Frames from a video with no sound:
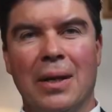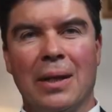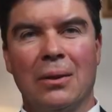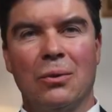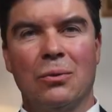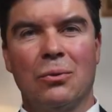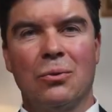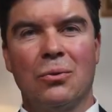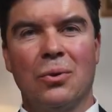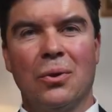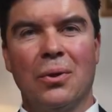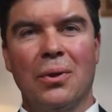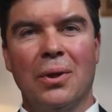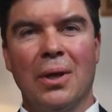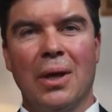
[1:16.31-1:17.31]
and
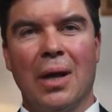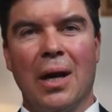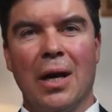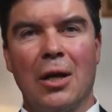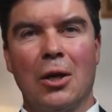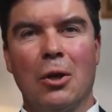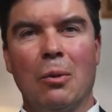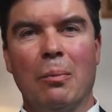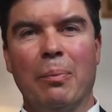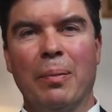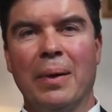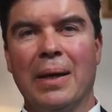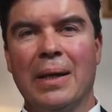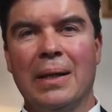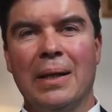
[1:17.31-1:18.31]
control are
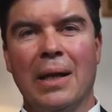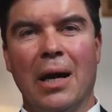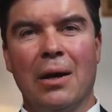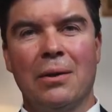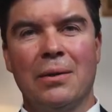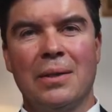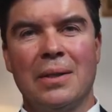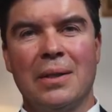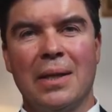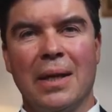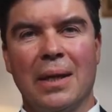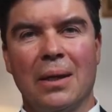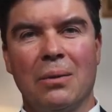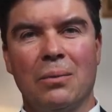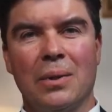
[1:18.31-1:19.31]
completely out of
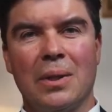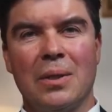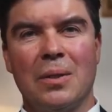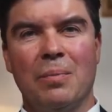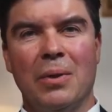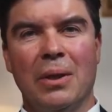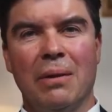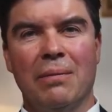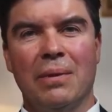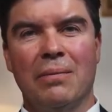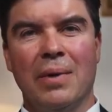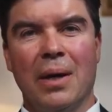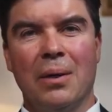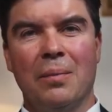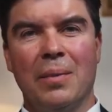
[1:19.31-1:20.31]
sync with the speed of
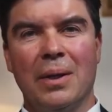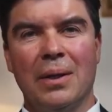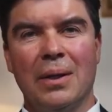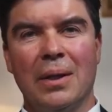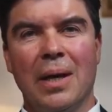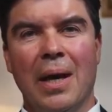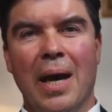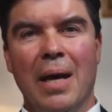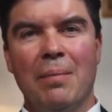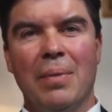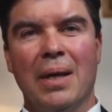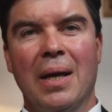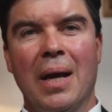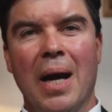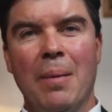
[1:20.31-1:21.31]
development and
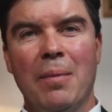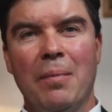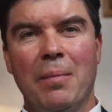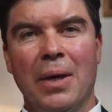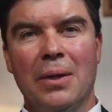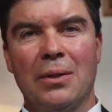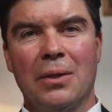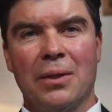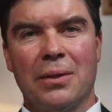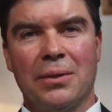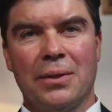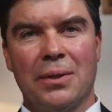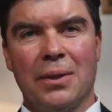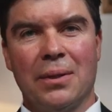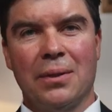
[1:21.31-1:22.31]
become a major
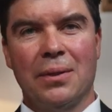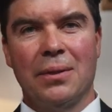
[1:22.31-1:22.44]
concern.